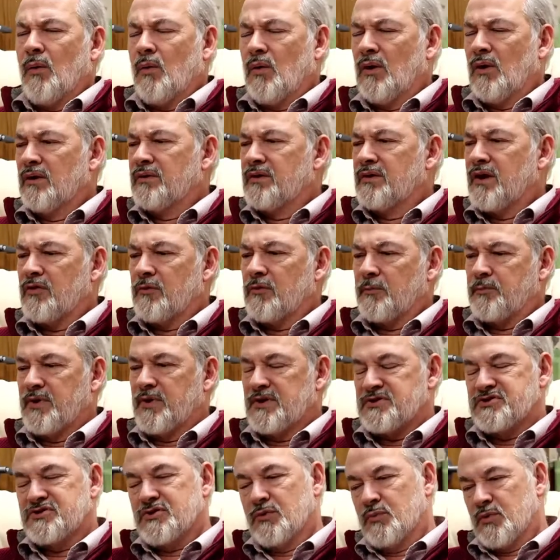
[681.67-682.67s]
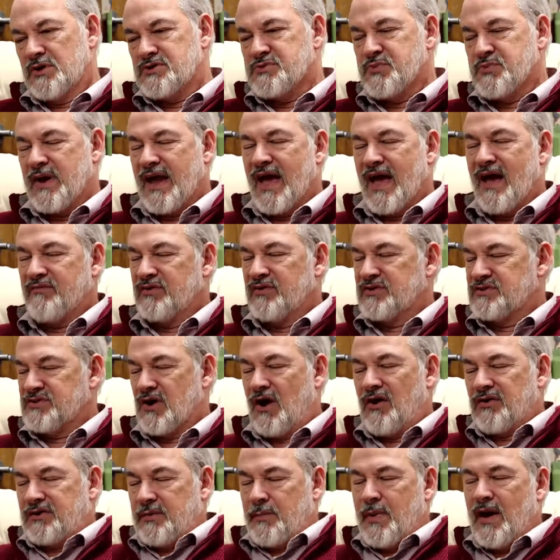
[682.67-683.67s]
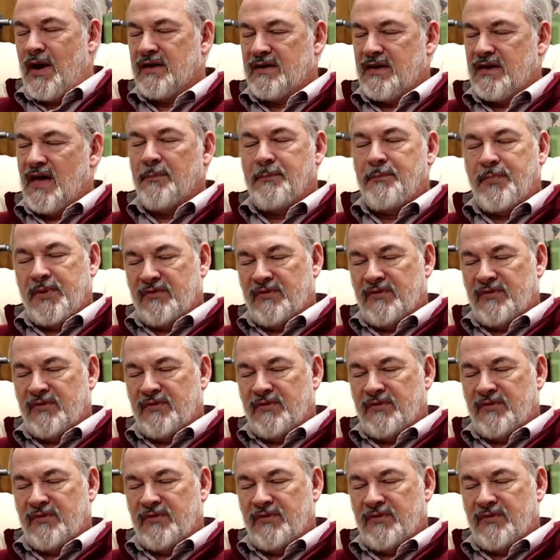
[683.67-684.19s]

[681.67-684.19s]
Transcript: Well, another picture which we haven't talked about yet,